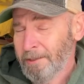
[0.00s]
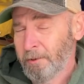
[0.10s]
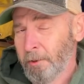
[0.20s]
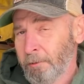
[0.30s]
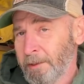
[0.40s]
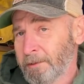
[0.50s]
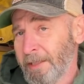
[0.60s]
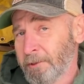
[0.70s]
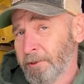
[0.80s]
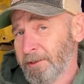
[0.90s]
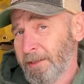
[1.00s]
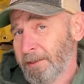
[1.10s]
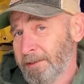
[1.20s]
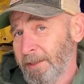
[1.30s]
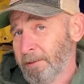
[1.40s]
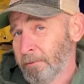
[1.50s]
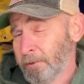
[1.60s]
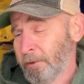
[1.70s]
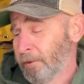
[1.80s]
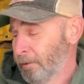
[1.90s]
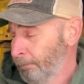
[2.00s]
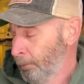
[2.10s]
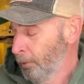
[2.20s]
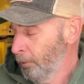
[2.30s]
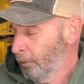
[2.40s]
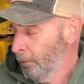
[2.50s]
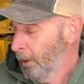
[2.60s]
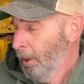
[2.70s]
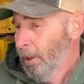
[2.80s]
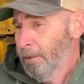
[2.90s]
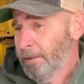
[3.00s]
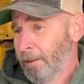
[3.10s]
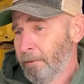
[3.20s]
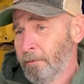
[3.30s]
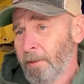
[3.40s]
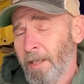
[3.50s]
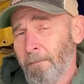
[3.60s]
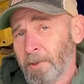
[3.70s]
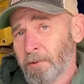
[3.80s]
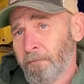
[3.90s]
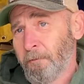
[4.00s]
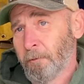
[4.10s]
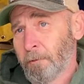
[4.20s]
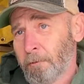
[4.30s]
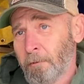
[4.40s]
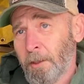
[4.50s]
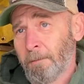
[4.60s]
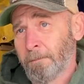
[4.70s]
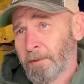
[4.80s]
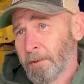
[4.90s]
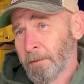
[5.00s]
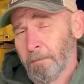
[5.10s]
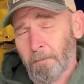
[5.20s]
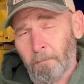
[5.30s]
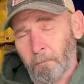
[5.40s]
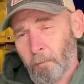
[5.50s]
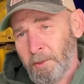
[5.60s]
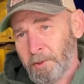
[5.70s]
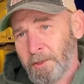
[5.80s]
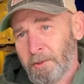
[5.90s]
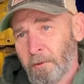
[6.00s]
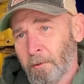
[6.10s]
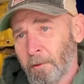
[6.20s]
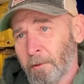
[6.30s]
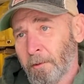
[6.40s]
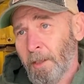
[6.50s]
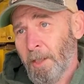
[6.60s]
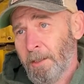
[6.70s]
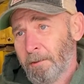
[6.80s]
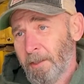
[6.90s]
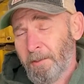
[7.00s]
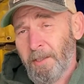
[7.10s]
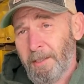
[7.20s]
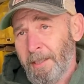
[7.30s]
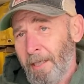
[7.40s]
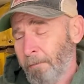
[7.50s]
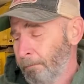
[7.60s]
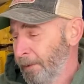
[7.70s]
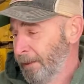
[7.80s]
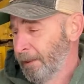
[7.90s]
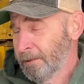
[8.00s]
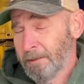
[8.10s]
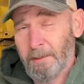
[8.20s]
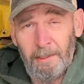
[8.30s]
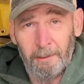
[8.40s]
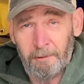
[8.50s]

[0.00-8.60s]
doing is actually sending signals to your computer telling you how much fuel to richness or to thin it out because of the air